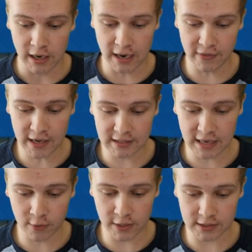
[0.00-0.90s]
and that
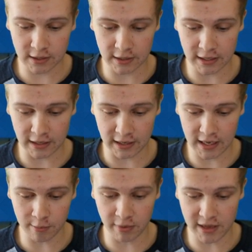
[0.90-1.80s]
tower is going to get
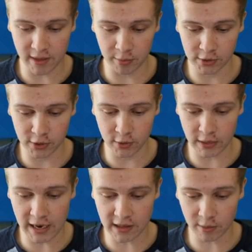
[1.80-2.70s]
hit by the
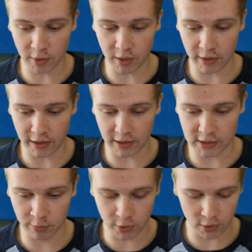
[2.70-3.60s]
Balloon and the
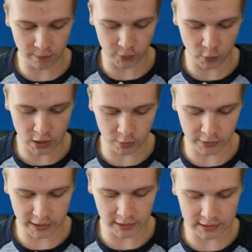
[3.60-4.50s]
Barbarians. Boom, well
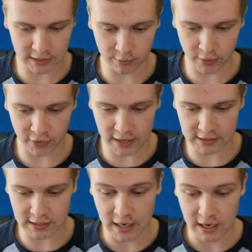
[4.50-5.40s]
played, let's give him a
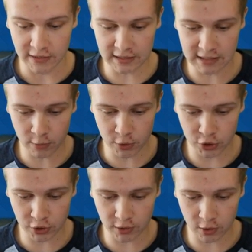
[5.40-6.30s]
thanks. That tower
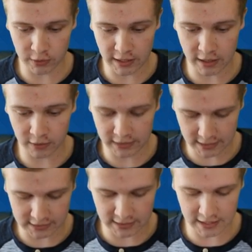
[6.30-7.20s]
should go down,
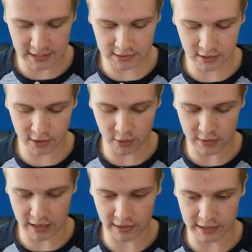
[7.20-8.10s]
yes it is going to go
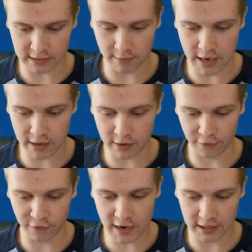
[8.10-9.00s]
down as a matter
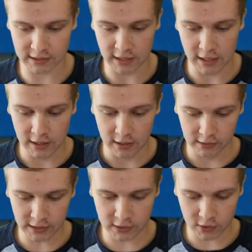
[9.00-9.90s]
of fact.
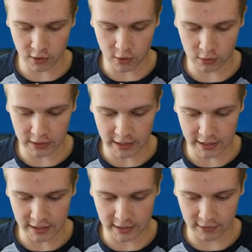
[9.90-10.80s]
Let's go
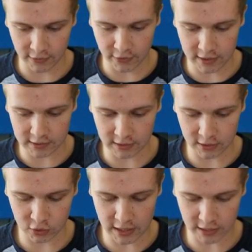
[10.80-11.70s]
like this to
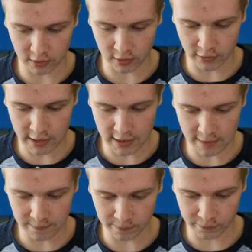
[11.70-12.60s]
distract all that.